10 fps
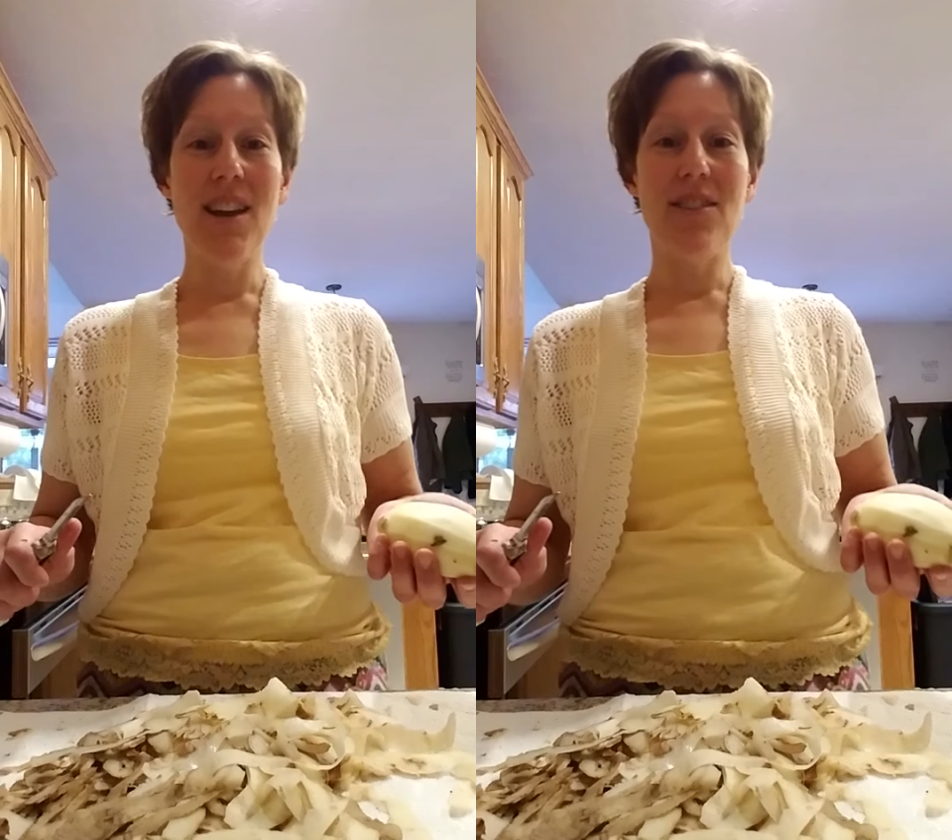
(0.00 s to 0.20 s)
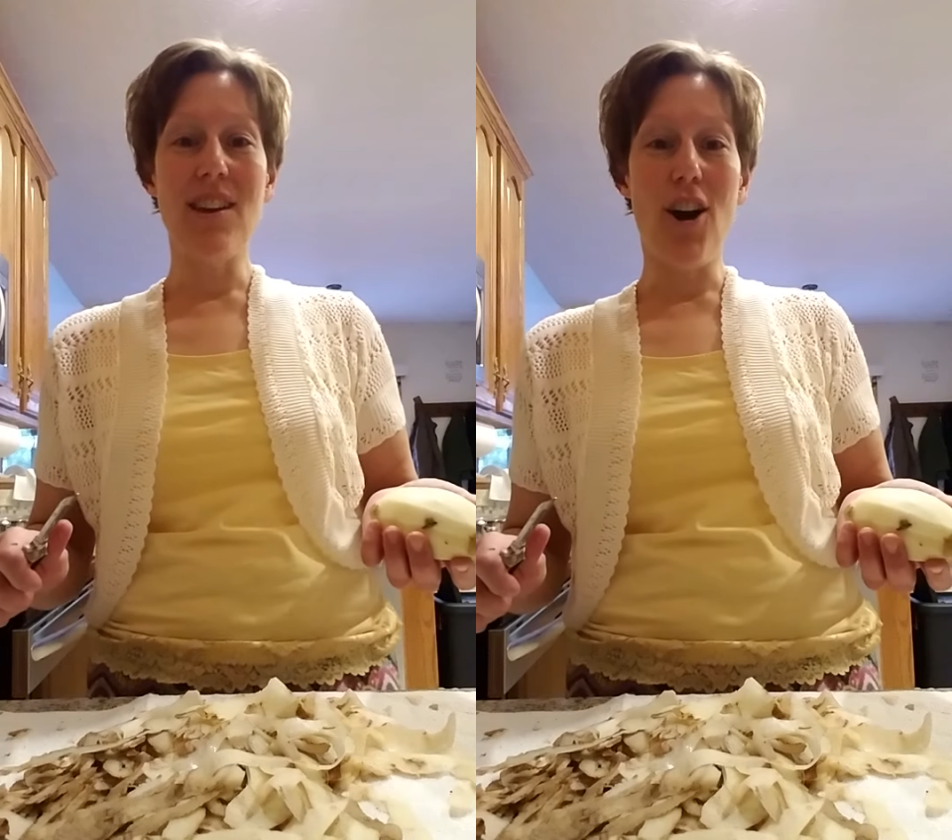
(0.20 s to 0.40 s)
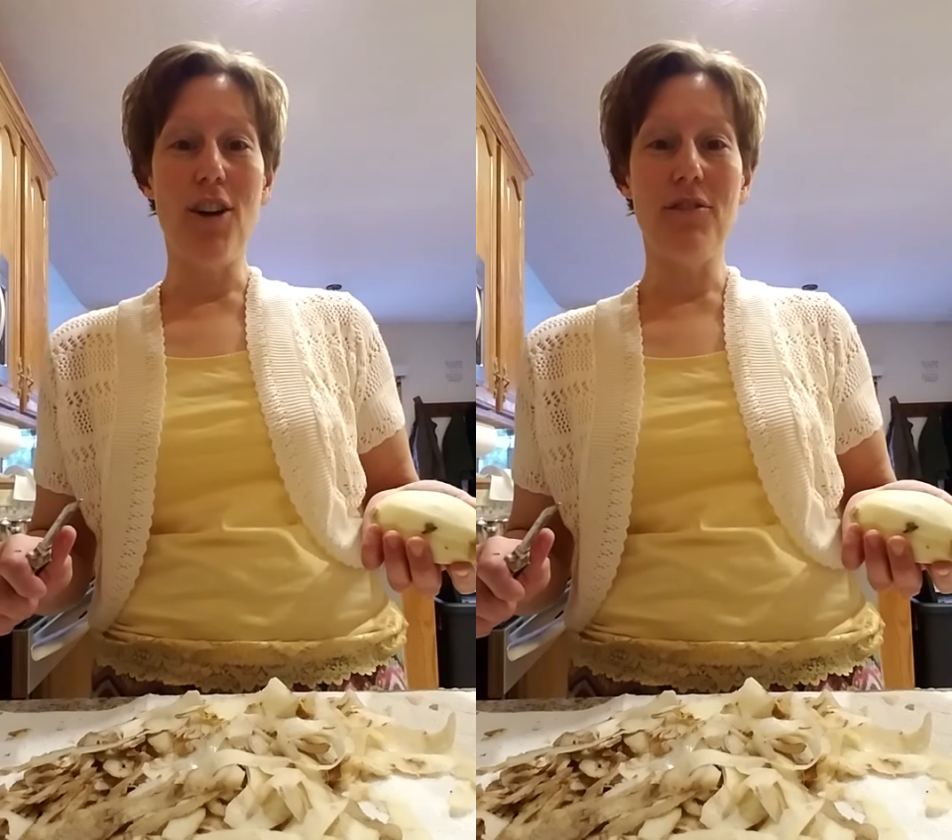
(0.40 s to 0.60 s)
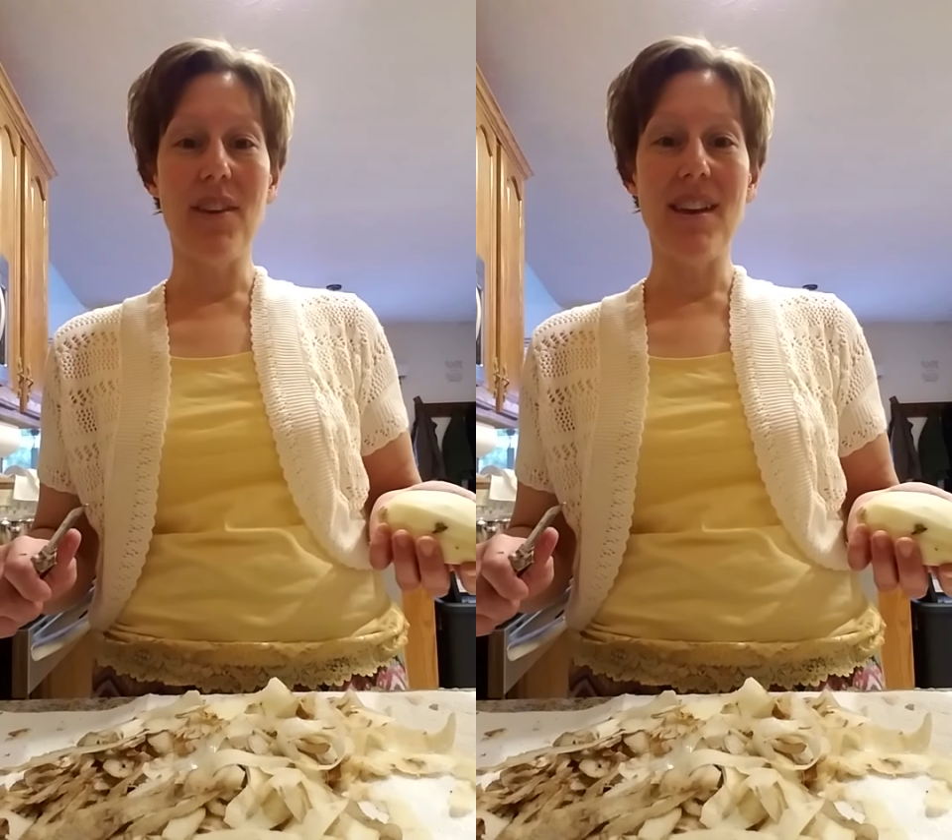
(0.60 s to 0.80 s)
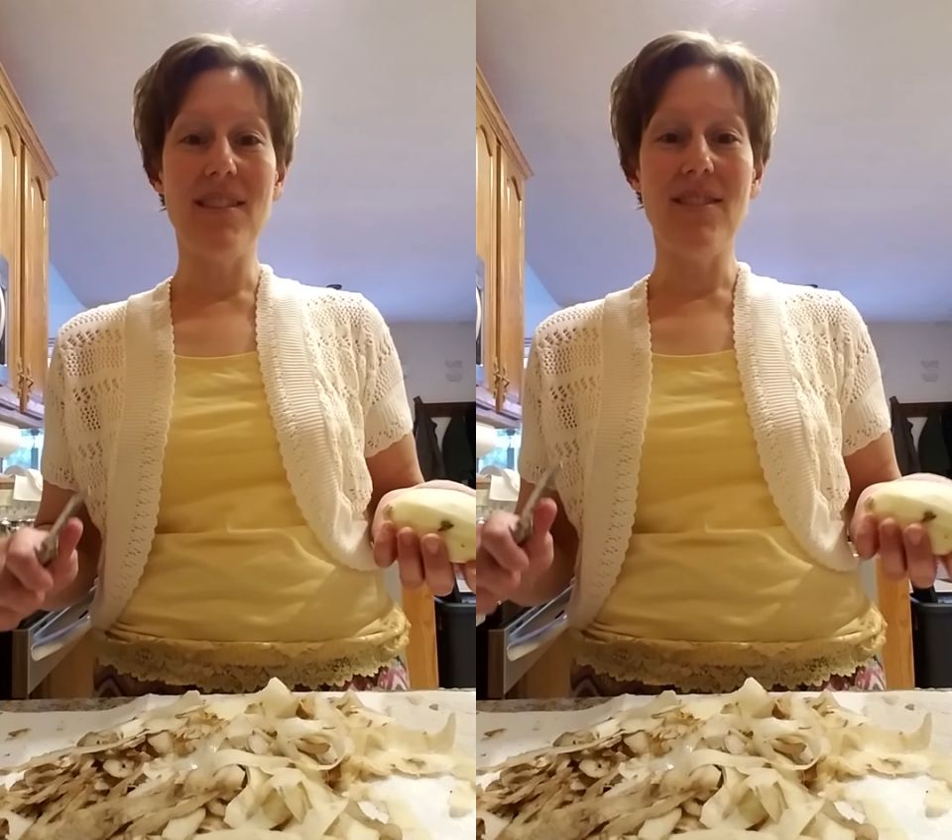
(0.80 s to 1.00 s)
the
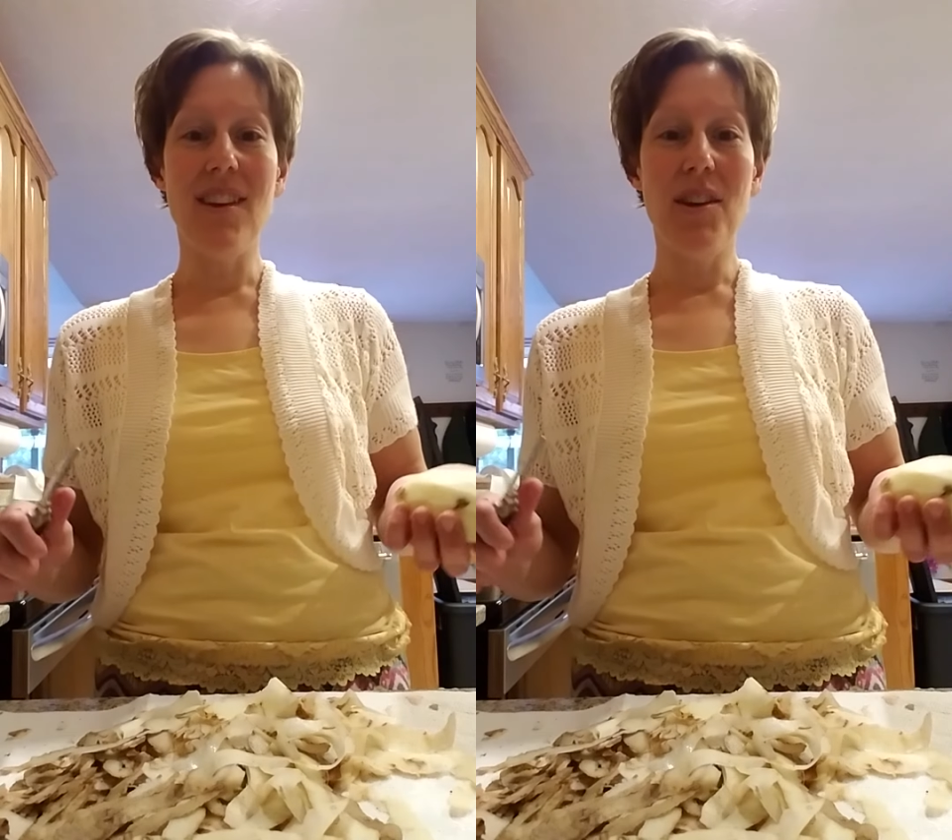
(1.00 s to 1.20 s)
office,